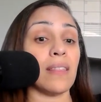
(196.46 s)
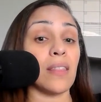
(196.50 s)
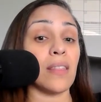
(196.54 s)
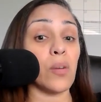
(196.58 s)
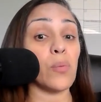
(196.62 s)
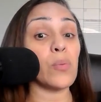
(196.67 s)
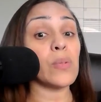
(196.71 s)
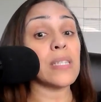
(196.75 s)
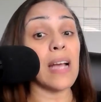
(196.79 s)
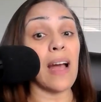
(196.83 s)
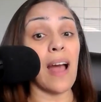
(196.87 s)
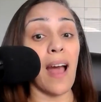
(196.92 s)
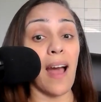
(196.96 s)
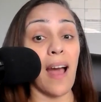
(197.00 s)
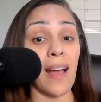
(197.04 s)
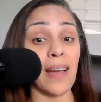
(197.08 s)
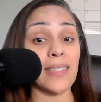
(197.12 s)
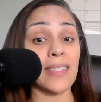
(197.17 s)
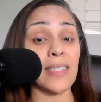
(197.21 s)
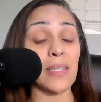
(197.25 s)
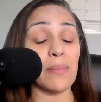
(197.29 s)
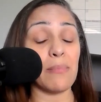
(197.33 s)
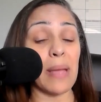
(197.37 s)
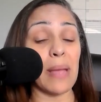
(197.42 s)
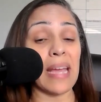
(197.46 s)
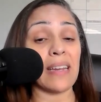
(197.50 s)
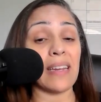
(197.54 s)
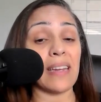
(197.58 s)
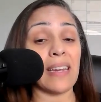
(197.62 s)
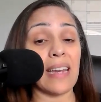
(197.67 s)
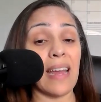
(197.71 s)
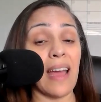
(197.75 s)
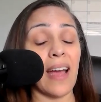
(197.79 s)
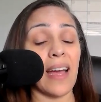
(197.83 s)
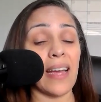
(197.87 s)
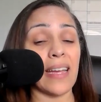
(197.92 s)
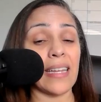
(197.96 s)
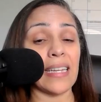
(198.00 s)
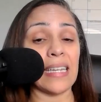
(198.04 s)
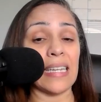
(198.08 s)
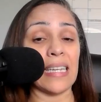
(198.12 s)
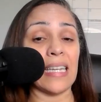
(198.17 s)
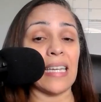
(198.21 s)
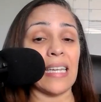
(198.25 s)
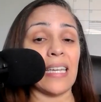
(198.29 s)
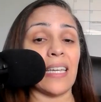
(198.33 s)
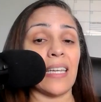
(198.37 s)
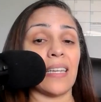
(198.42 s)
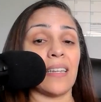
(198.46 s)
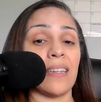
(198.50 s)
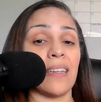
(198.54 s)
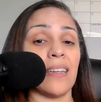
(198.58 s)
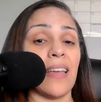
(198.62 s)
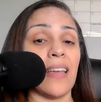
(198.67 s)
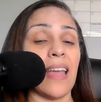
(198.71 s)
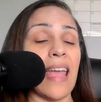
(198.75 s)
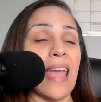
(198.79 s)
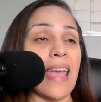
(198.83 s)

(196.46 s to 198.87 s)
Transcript: there was a high demand and a high need.